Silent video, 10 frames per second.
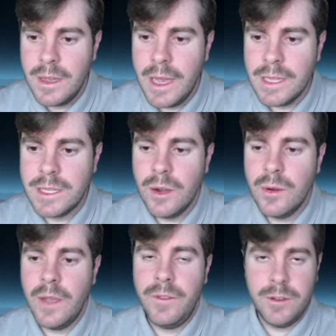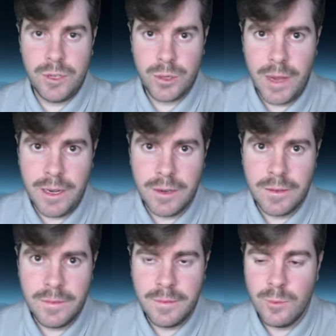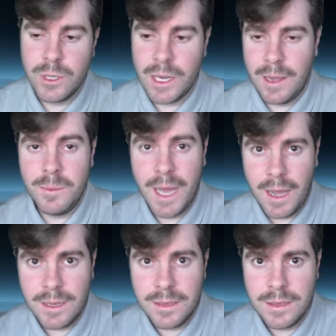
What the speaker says: And so if you're a trader, which I'm not,